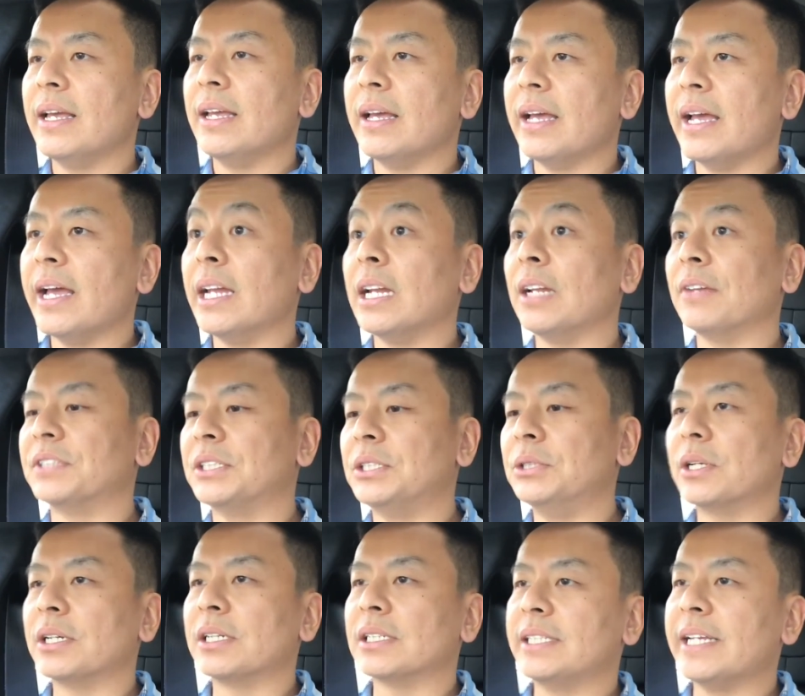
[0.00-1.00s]
And I've still
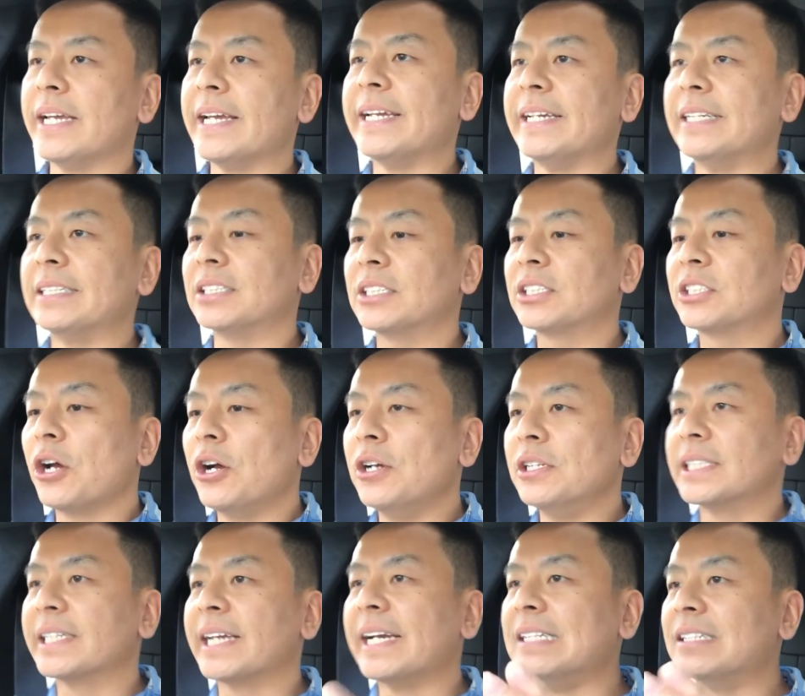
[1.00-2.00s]
got to say, it just
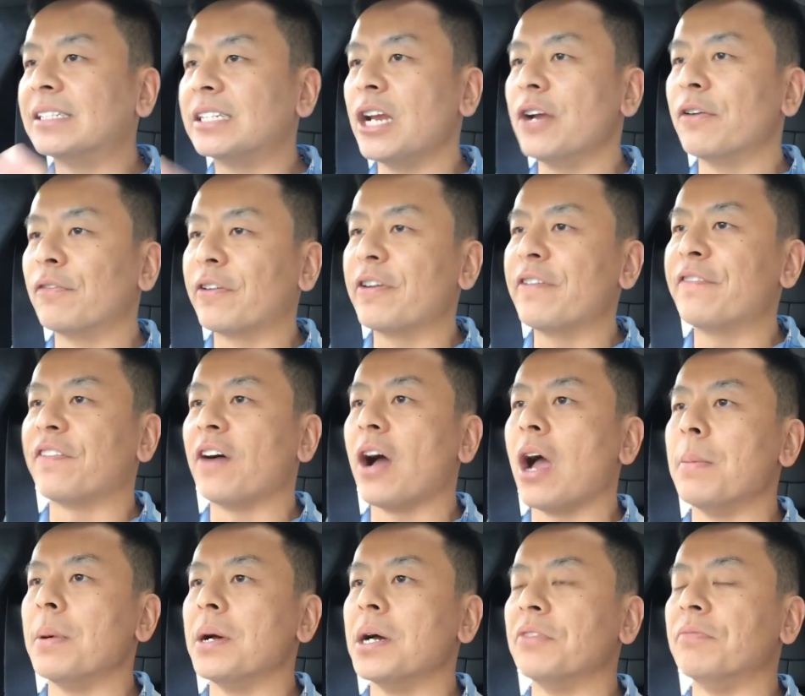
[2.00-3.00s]
goes against every
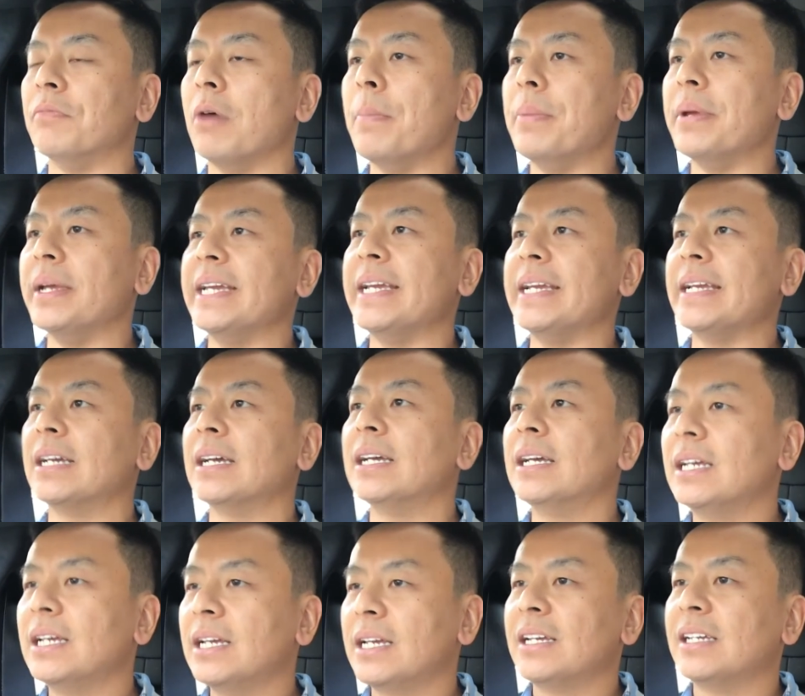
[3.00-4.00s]
fibre of my being
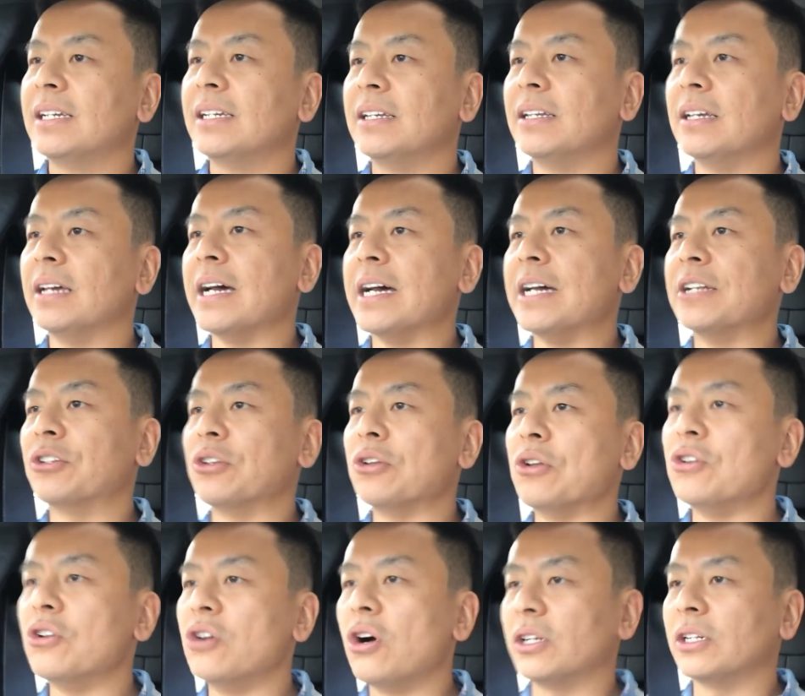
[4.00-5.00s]
to
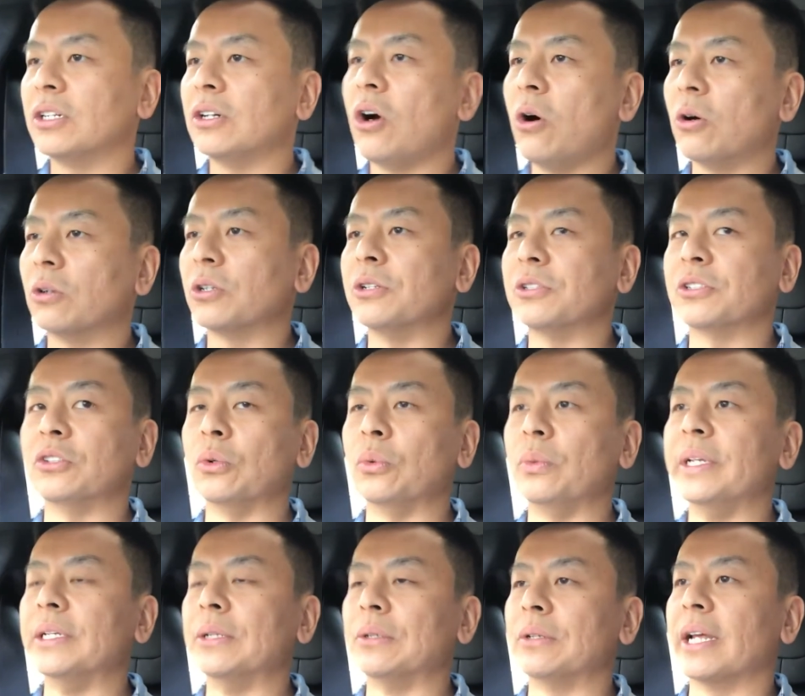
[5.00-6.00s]
not hold on to the
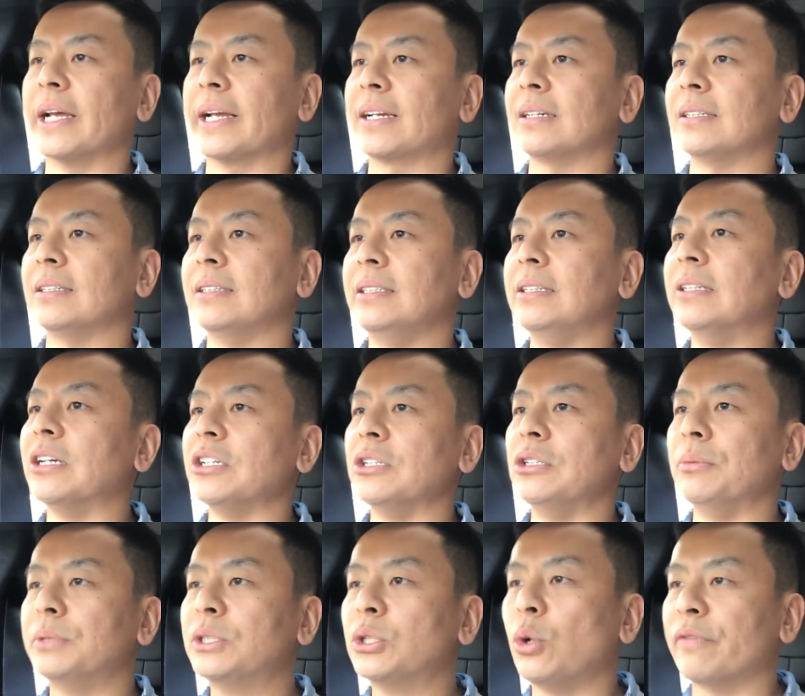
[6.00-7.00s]
wheel. Like, you know,
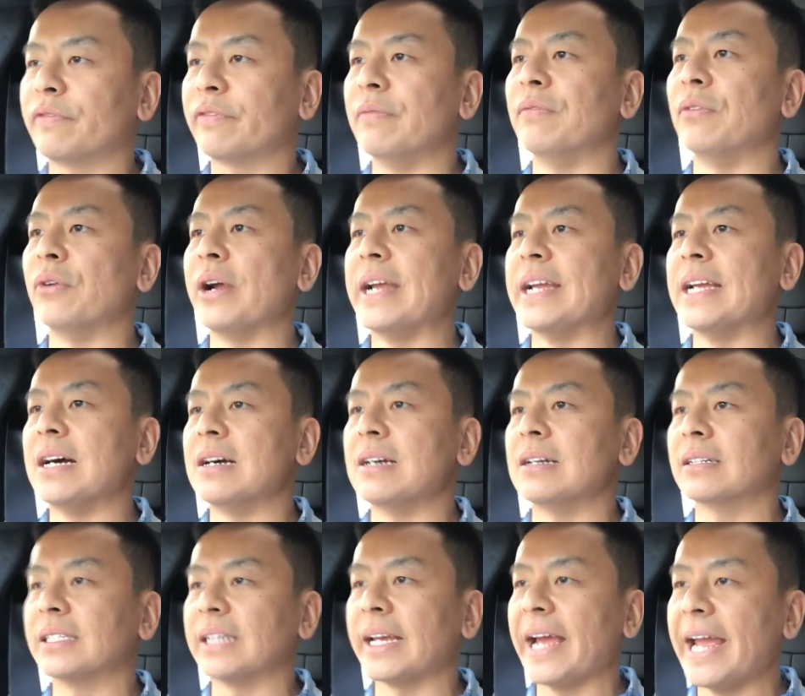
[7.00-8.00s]
you're taught from very
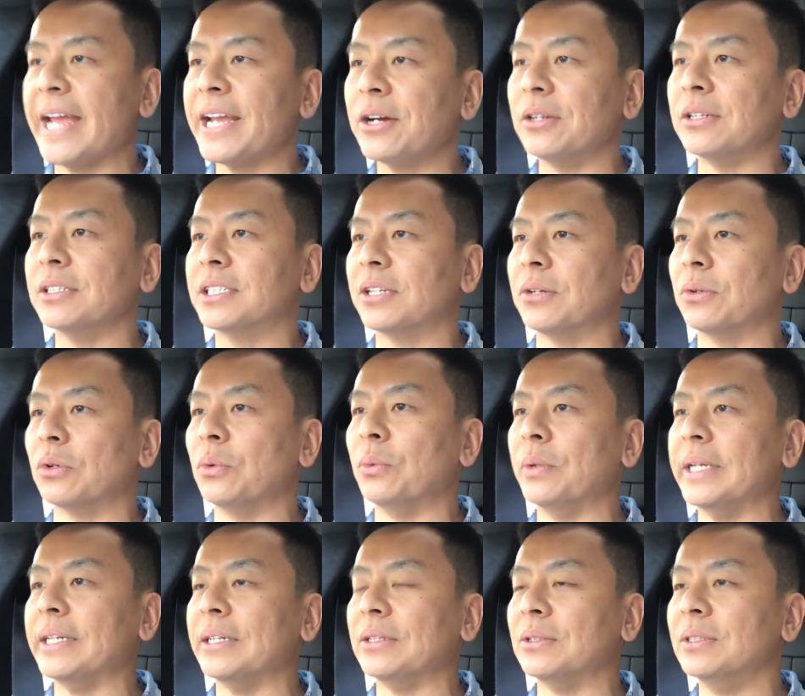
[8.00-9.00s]
young to hang on to a
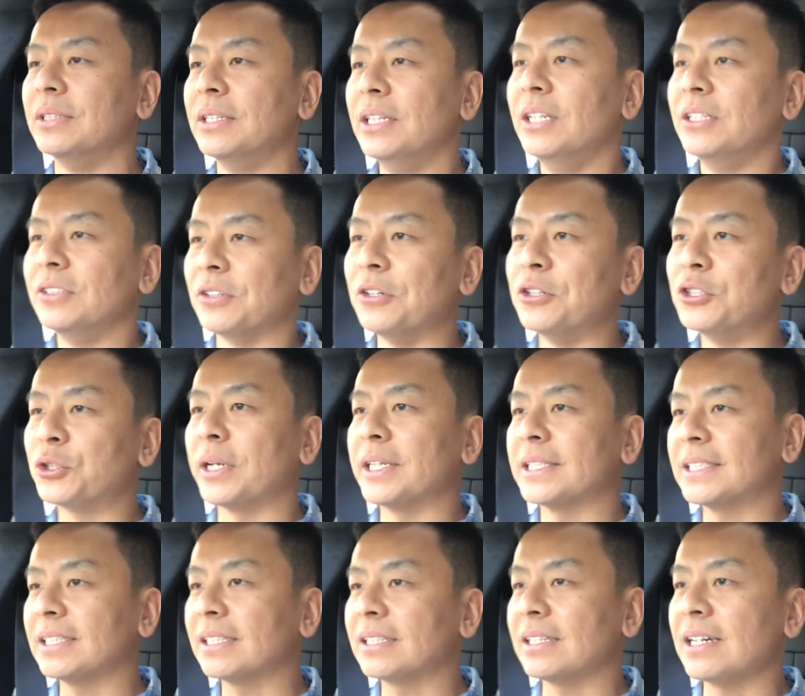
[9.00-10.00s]
wheel, don't
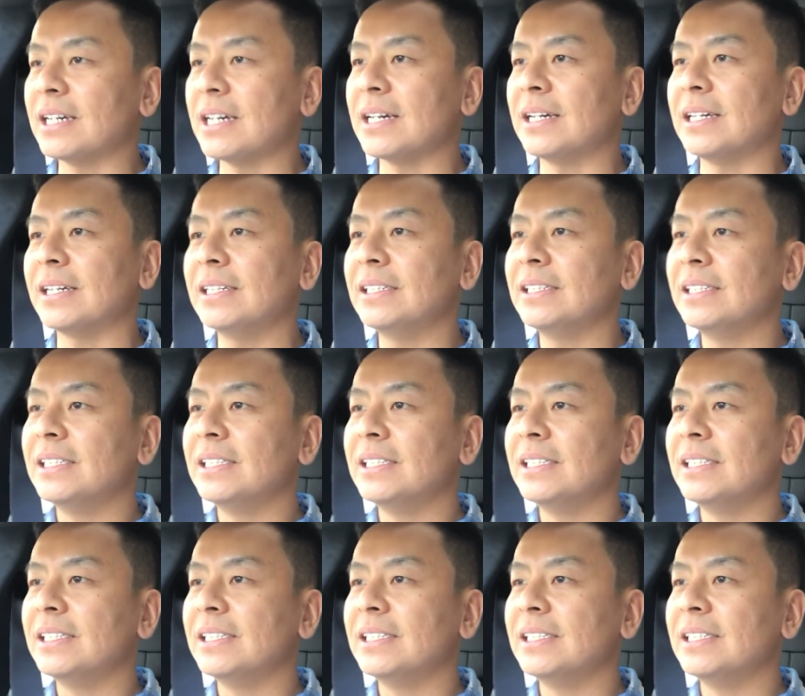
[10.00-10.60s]
trust the car.